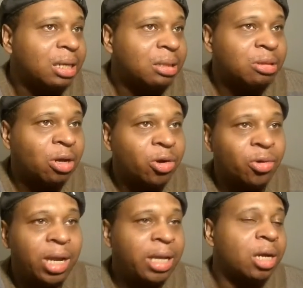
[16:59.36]
they're
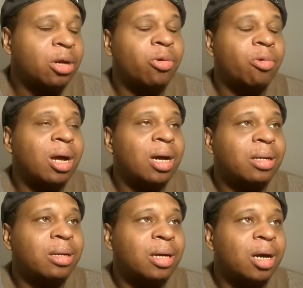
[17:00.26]
creating
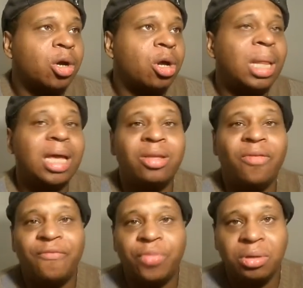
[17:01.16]
a
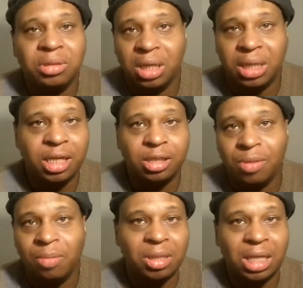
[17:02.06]
collective force against
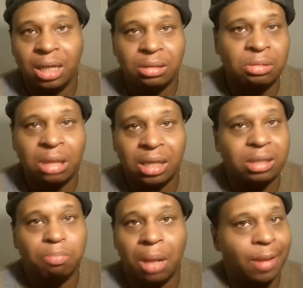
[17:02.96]
me, but that's black